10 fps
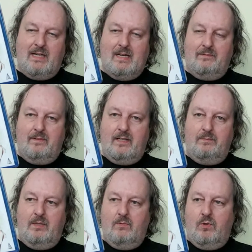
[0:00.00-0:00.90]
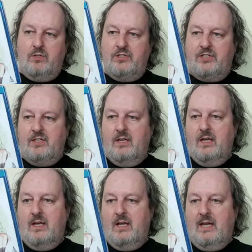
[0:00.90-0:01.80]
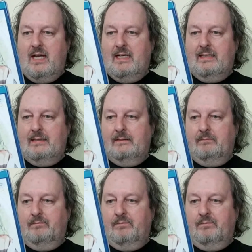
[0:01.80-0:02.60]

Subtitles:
how available it was, and